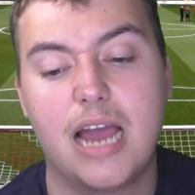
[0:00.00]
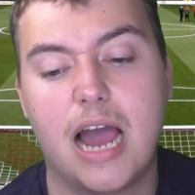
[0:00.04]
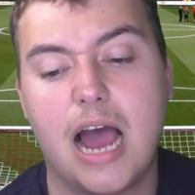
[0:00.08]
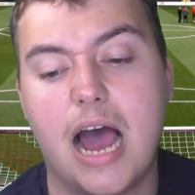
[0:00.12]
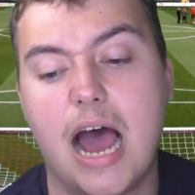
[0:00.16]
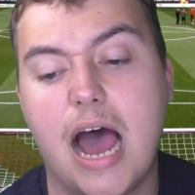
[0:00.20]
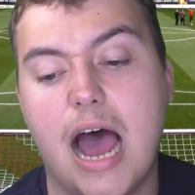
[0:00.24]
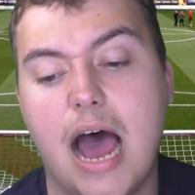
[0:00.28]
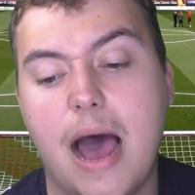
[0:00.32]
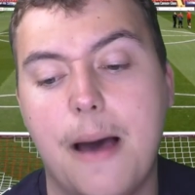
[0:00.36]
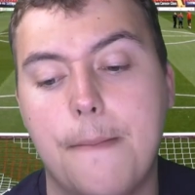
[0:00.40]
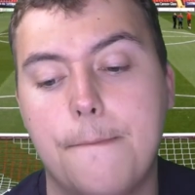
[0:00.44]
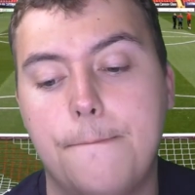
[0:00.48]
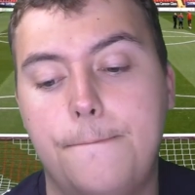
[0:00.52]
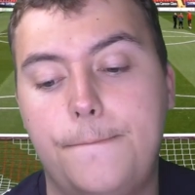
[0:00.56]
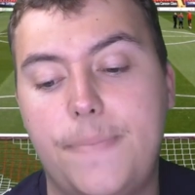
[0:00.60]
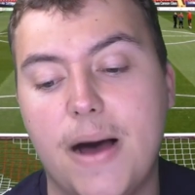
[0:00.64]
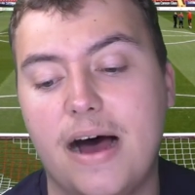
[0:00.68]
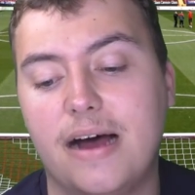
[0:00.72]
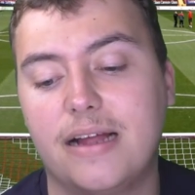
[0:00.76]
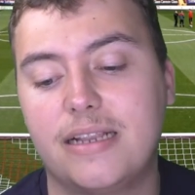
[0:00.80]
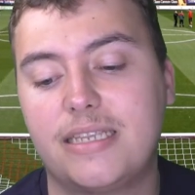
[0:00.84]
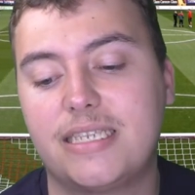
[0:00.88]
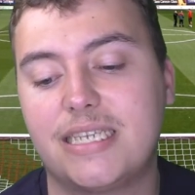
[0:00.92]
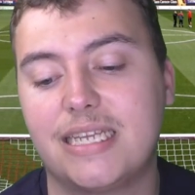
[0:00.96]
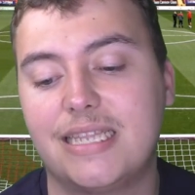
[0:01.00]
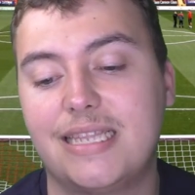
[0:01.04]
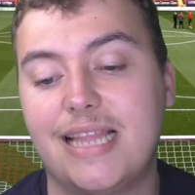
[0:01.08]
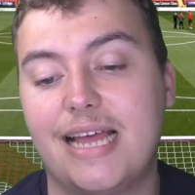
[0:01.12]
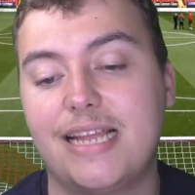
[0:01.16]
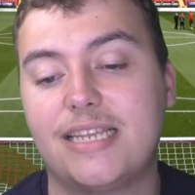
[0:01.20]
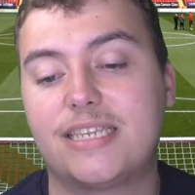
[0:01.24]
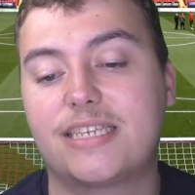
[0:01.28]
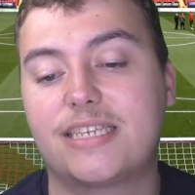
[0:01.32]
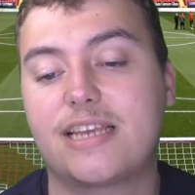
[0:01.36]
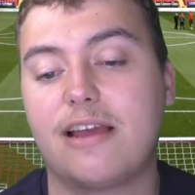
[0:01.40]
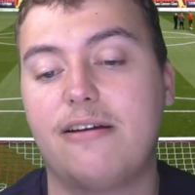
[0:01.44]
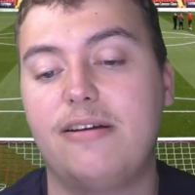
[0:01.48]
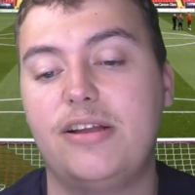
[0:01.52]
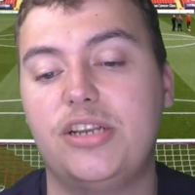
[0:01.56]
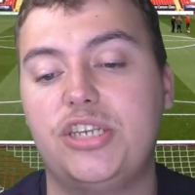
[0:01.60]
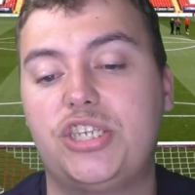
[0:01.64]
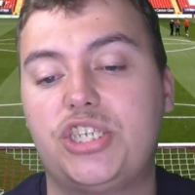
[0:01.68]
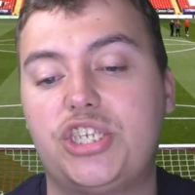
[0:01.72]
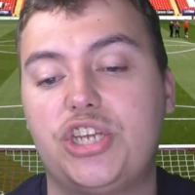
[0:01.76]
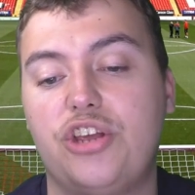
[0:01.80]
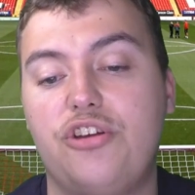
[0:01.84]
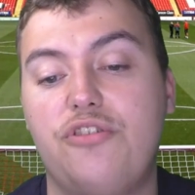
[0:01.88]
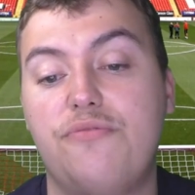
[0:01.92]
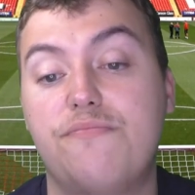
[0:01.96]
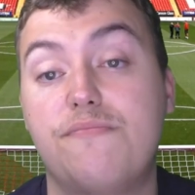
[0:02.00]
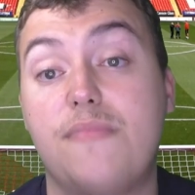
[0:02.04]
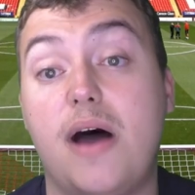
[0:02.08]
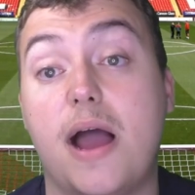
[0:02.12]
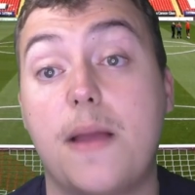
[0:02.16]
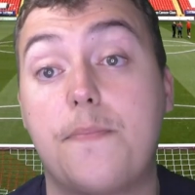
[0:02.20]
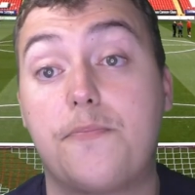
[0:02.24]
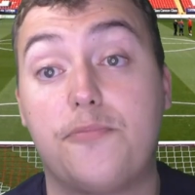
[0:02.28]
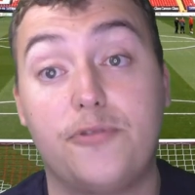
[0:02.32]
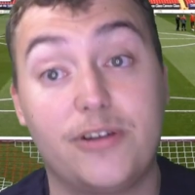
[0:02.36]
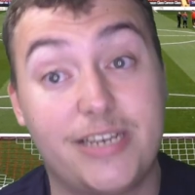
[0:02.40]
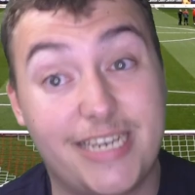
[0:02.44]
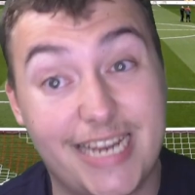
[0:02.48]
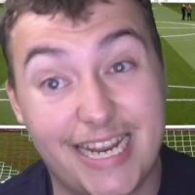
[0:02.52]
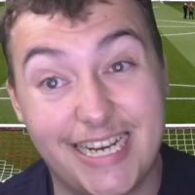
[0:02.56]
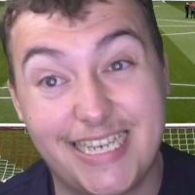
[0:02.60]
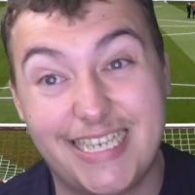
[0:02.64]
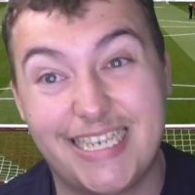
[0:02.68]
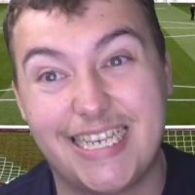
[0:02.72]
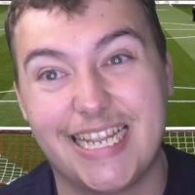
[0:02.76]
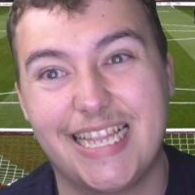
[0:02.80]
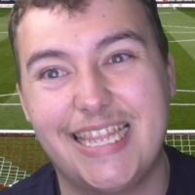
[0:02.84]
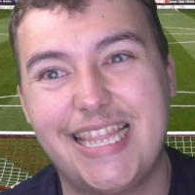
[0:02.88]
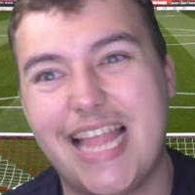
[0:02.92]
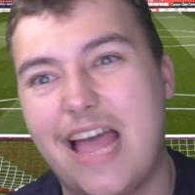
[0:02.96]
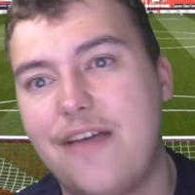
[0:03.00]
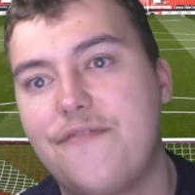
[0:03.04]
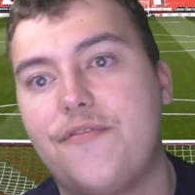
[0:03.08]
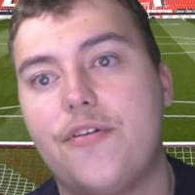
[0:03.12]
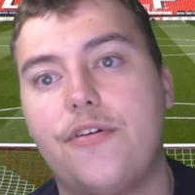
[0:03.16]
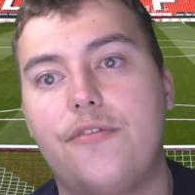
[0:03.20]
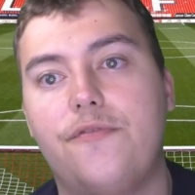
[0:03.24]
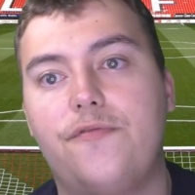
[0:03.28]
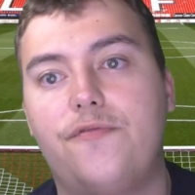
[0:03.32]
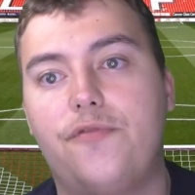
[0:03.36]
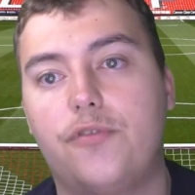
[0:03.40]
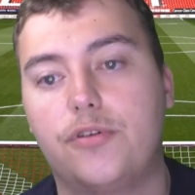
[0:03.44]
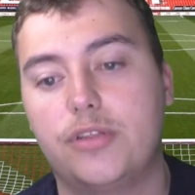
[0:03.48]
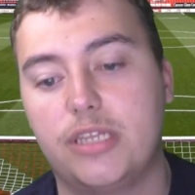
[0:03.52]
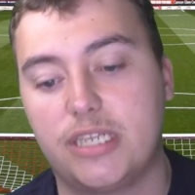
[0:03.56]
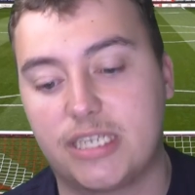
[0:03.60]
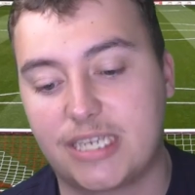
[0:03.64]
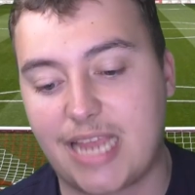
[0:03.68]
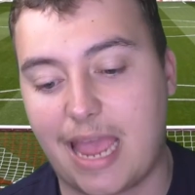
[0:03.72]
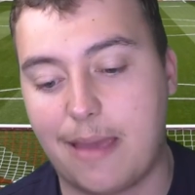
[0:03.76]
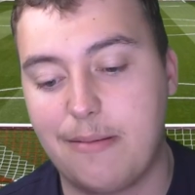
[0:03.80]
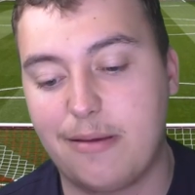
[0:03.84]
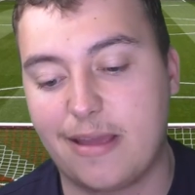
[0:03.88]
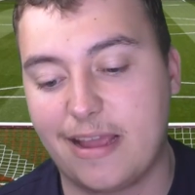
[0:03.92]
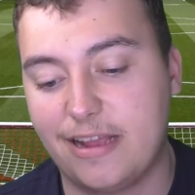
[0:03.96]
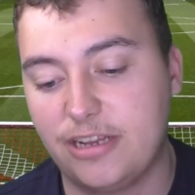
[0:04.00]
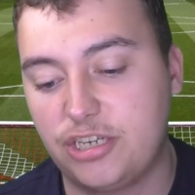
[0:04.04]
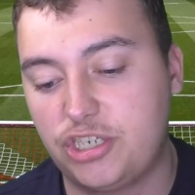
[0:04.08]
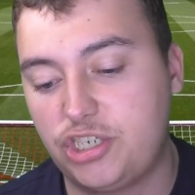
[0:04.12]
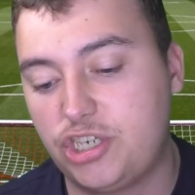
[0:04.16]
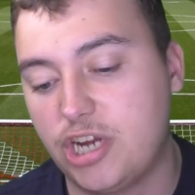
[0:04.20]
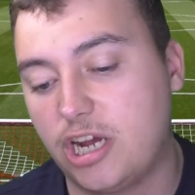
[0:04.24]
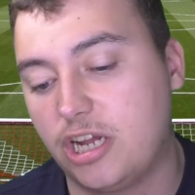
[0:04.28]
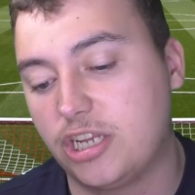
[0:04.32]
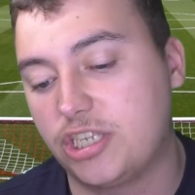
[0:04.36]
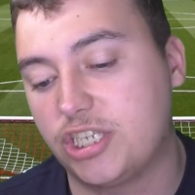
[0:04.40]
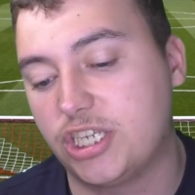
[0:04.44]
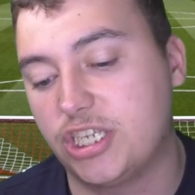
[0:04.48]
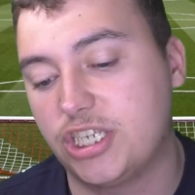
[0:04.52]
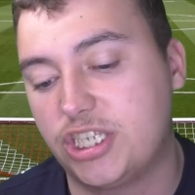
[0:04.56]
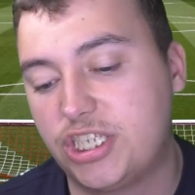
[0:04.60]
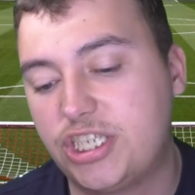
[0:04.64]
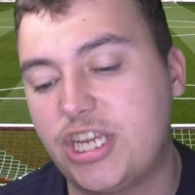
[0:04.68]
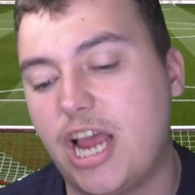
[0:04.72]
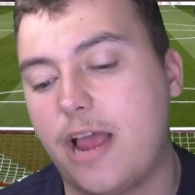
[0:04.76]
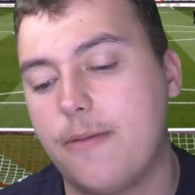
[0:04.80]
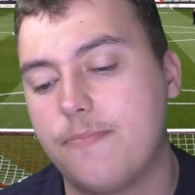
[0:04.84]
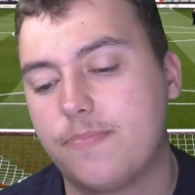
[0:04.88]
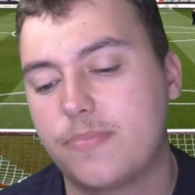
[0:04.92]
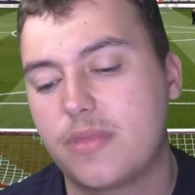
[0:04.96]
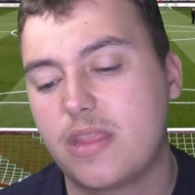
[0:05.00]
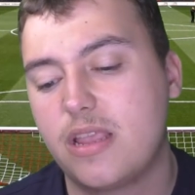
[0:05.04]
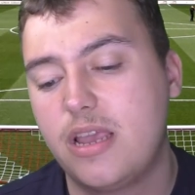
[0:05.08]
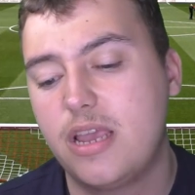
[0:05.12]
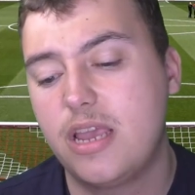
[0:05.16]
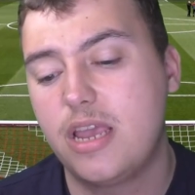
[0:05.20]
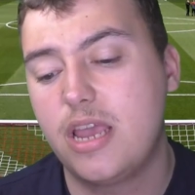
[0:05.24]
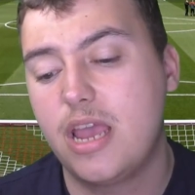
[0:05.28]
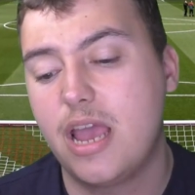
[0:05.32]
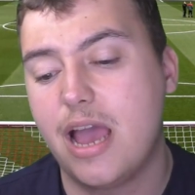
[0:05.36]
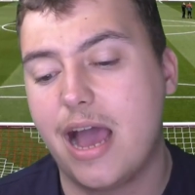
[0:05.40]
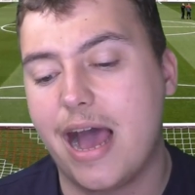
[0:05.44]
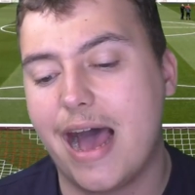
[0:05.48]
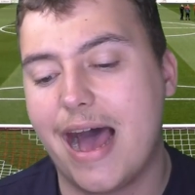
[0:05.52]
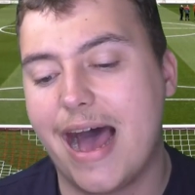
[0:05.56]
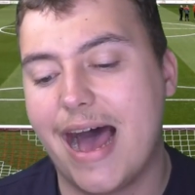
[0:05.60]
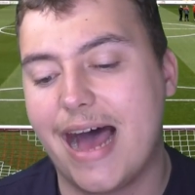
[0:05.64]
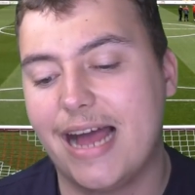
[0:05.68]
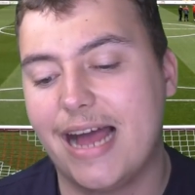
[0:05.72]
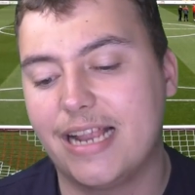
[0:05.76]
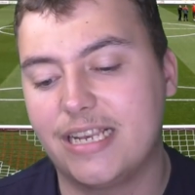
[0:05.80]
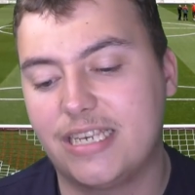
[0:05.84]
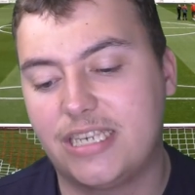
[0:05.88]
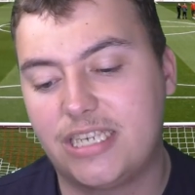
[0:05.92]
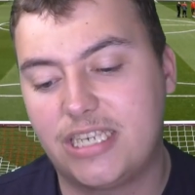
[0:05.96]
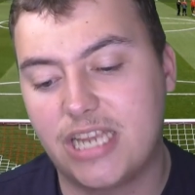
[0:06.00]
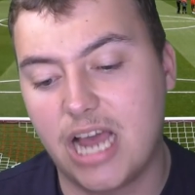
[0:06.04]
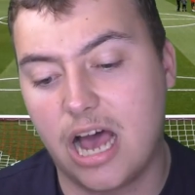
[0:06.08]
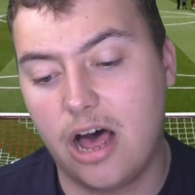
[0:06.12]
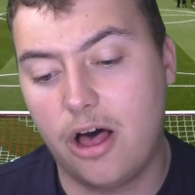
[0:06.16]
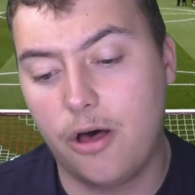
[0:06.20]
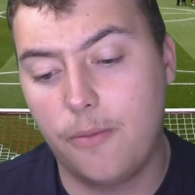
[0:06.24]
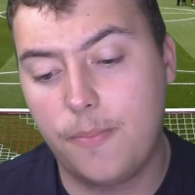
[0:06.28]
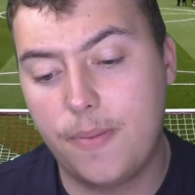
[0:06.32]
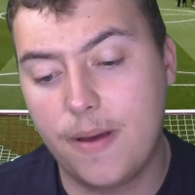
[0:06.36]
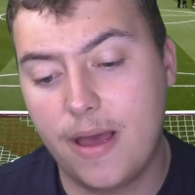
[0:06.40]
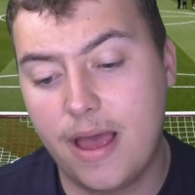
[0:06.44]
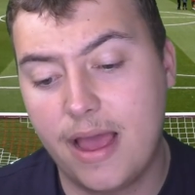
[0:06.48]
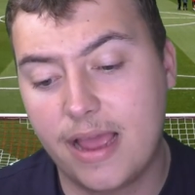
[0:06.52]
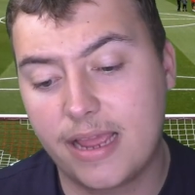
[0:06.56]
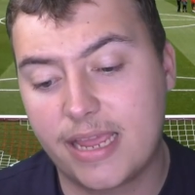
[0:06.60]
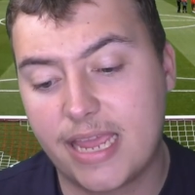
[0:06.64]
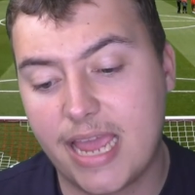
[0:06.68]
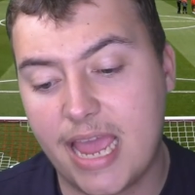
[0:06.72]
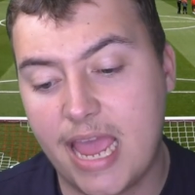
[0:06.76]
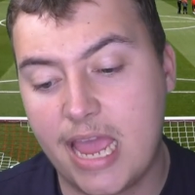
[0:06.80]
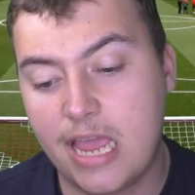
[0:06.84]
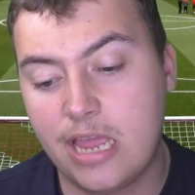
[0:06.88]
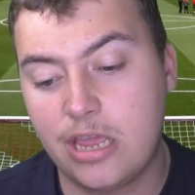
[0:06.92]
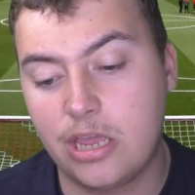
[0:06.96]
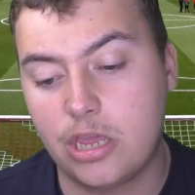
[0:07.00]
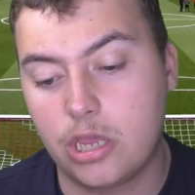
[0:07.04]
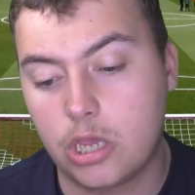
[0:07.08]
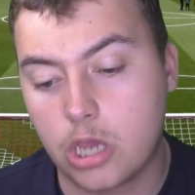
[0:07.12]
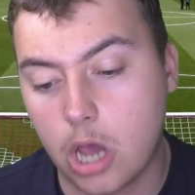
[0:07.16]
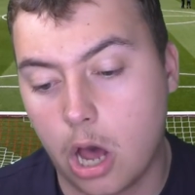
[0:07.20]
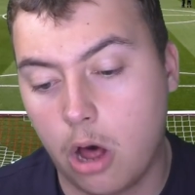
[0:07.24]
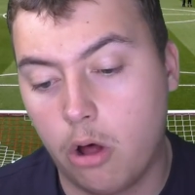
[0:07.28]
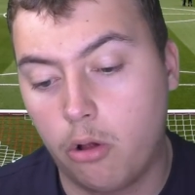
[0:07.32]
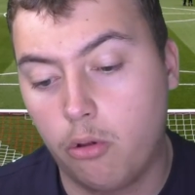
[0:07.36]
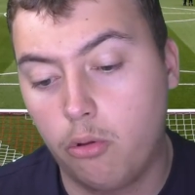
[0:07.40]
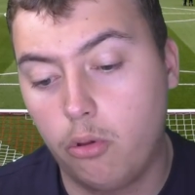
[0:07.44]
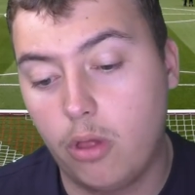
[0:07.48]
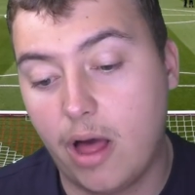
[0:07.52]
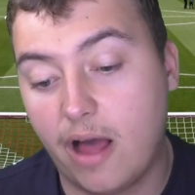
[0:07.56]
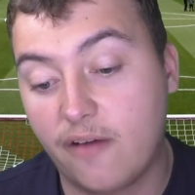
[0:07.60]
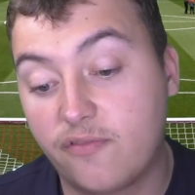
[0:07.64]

But let's go into my predicted 11 for this game against Charlton. So, Dahlberg in goal.